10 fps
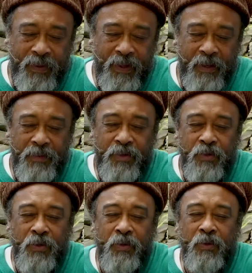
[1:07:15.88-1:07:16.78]
I
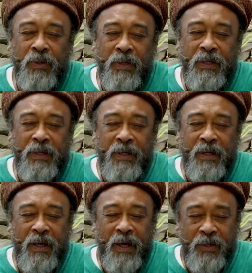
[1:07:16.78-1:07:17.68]
meet you
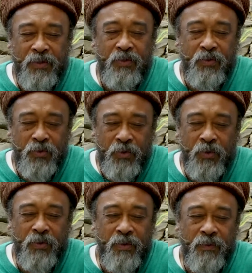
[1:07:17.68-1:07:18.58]
as
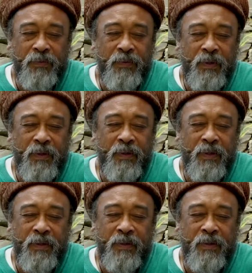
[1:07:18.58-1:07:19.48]
truth, and
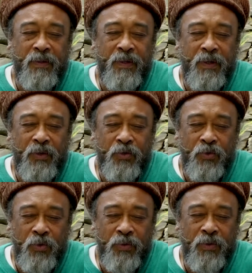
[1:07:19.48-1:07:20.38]
that, uh, that the
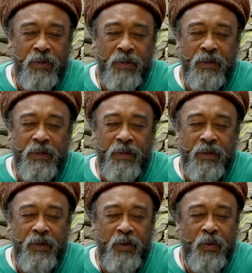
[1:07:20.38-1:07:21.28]
truth
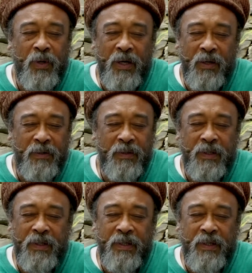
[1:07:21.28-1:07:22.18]
you are,
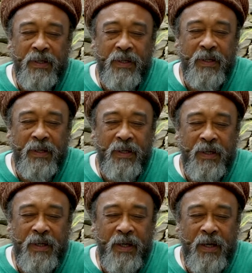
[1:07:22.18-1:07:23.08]

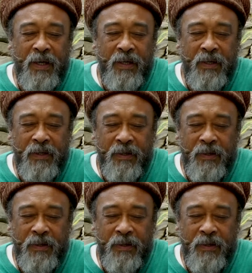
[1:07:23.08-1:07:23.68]
I